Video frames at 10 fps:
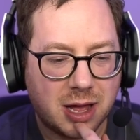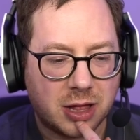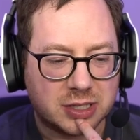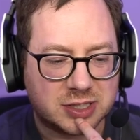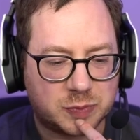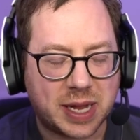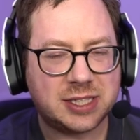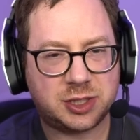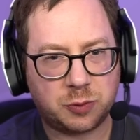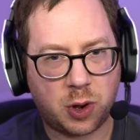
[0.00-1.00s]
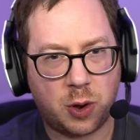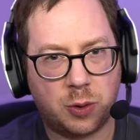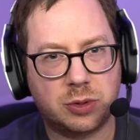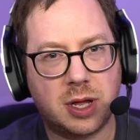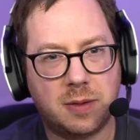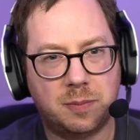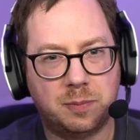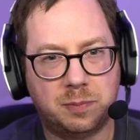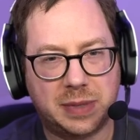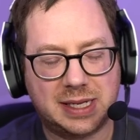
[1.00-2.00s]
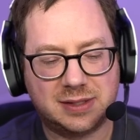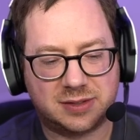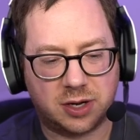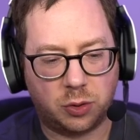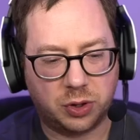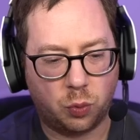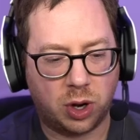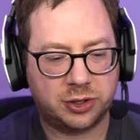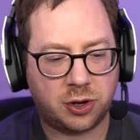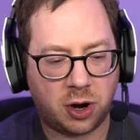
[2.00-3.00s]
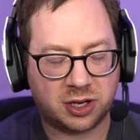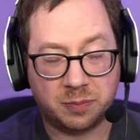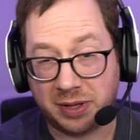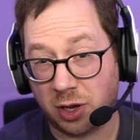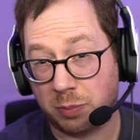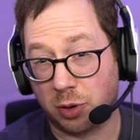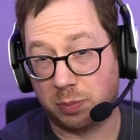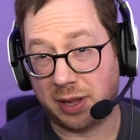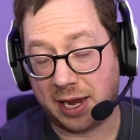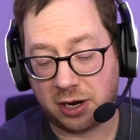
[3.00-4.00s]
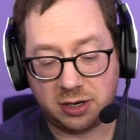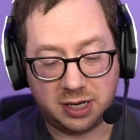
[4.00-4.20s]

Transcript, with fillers: Space Throne means that only one card can be there per player.